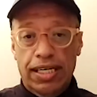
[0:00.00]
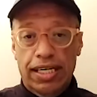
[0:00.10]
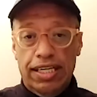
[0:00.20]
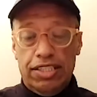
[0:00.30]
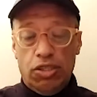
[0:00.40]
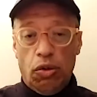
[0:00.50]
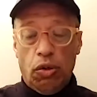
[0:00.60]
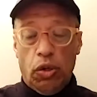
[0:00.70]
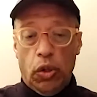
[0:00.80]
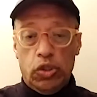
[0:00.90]
So
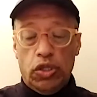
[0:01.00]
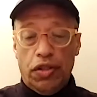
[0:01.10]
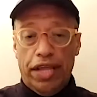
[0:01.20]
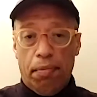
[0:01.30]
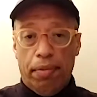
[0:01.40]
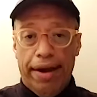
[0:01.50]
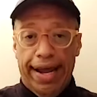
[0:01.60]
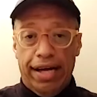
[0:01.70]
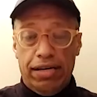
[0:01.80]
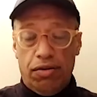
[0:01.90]
who's on the upper
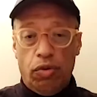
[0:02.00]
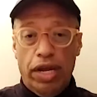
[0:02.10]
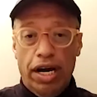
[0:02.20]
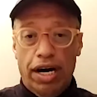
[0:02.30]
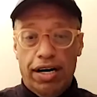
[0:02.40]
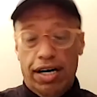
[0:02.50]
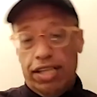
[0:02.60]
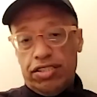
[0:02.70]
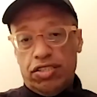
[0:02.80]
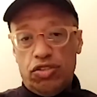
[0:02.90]
hand? We are as
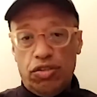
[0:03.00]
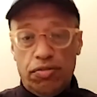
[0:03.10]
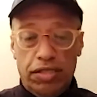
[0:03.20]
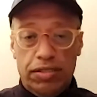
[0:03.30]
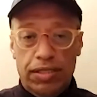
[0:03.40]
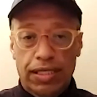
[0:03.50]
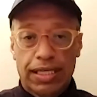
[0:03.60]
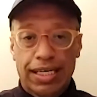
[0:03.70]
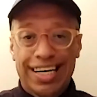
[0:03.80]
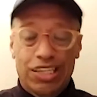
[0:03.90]
consumers.
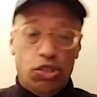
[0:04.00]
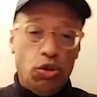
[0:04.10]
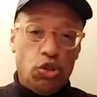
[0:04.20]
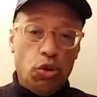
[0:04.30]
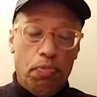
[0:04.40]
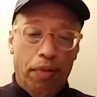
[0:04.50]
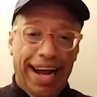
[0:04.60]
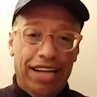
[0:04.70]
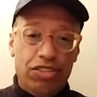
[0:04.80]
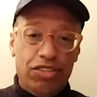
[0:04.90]
So should
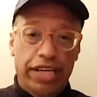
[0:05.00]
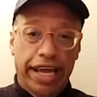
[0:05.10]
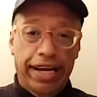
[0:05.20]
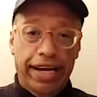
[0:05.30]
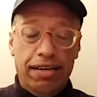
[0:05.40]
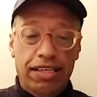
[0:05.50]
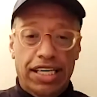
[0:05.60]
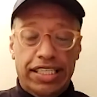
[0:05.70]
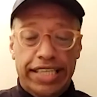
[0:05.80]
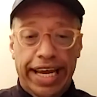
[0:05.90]
brand today
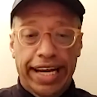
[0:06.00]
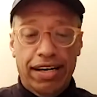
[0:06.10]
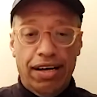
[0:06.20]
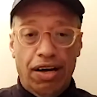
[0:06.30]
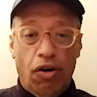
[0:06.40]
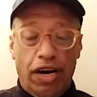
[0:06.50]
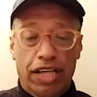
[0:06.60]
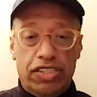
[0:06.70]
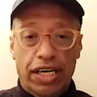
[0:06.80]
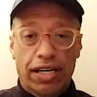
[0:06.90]
dictate or
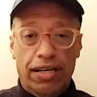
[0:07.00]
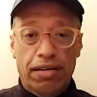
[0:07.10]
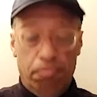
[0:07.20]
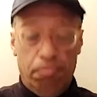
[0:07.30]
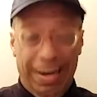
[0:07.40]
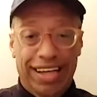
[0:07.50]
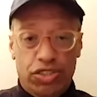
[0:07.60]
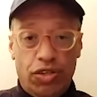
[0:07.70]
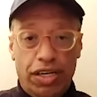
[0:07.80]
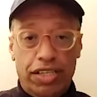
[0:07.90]
listen? Brands
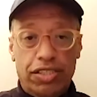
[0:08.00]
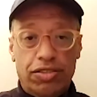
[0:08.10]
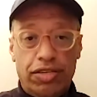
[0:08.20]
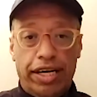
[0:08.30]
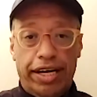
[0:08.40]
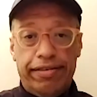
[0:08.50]
should listen today.